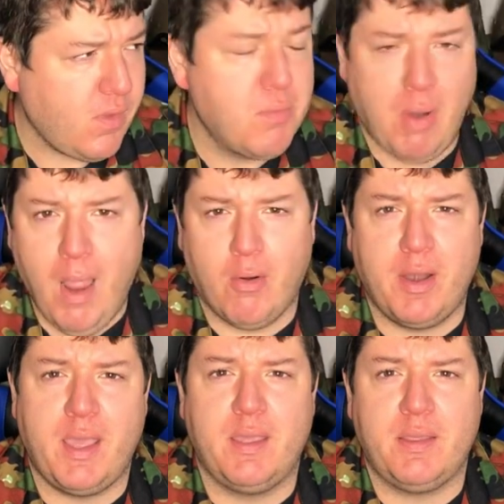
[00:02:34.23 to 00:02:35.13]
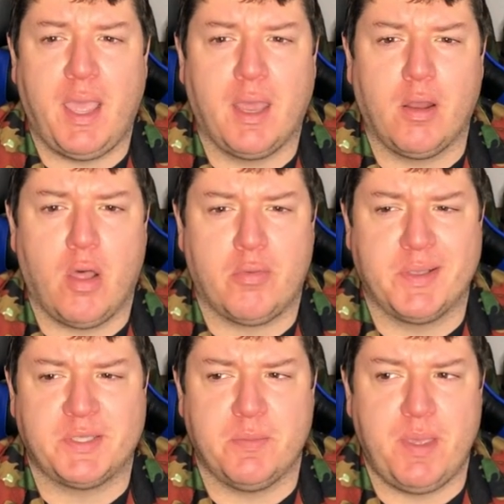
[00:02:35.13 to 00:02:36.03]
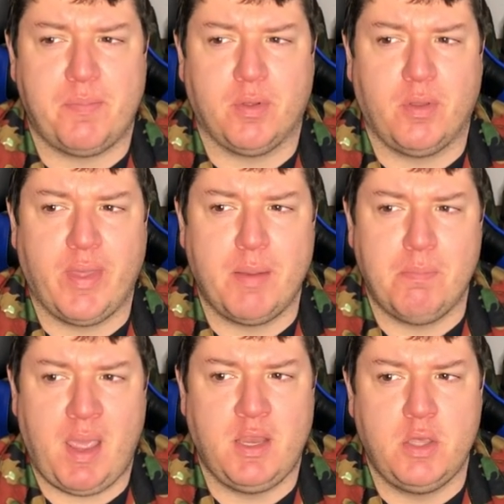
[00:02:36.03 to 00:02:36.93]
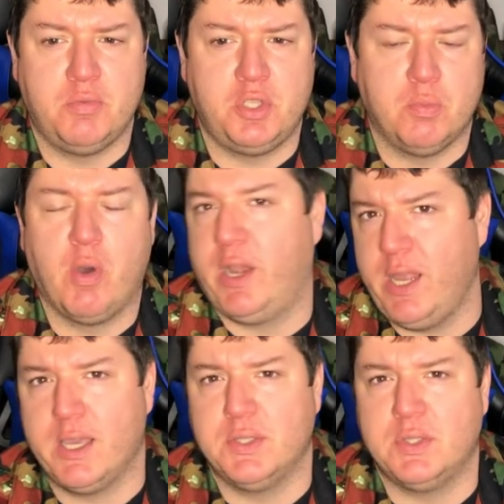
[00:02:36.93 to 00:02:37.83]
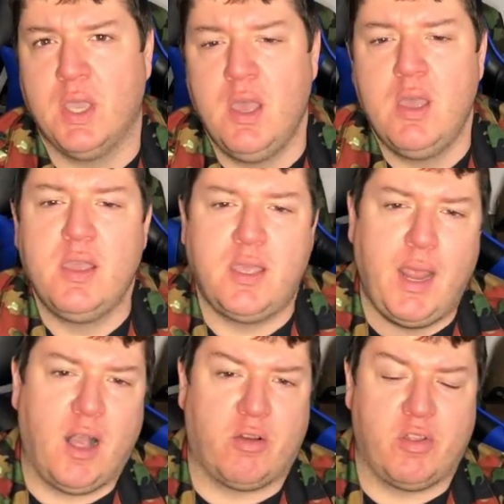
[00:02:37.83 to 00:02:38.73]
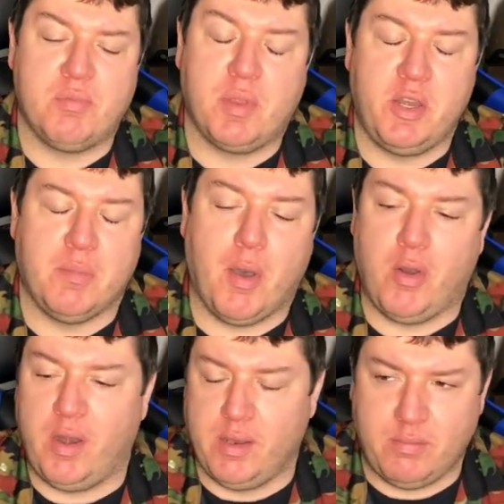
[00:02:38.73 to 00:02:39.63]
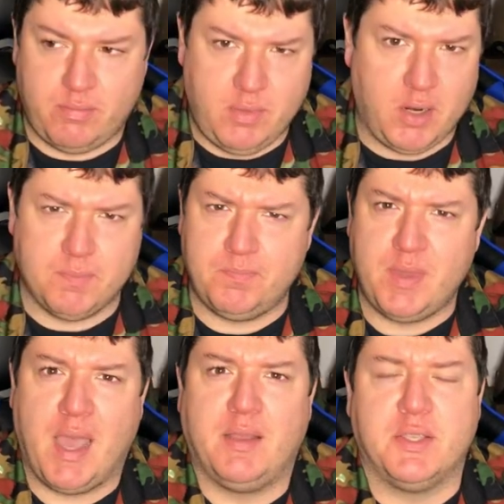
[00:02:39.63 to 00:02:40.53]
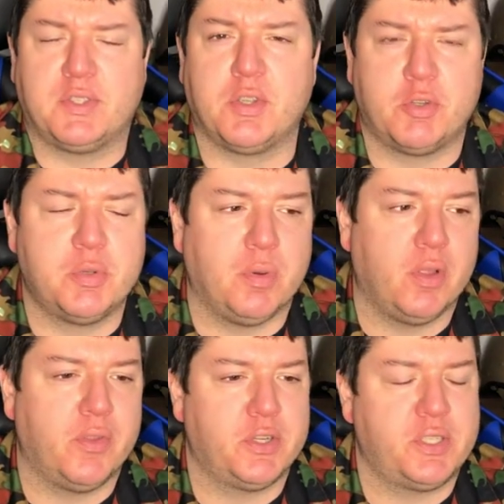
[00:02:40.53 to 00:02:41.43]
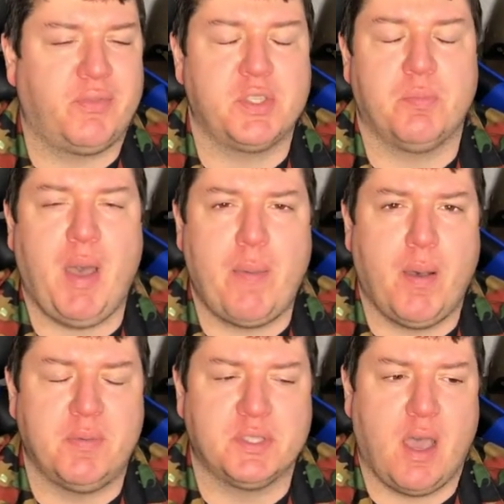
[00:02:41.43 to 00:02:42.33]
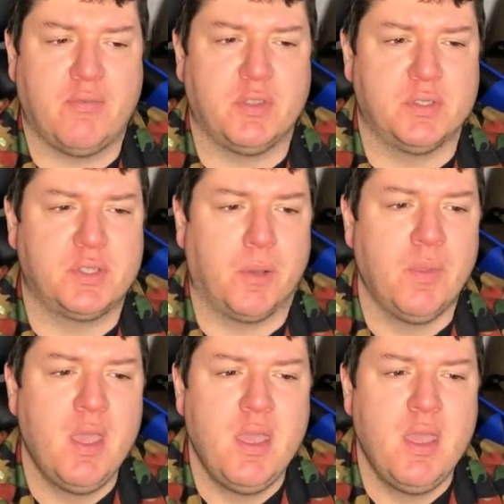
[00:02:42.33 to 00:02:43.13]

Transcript: priority and all the rest of the people that made YouTube what it is get algorithmically demoted and they're not as searchable and their stuff doesn't pop up as often. So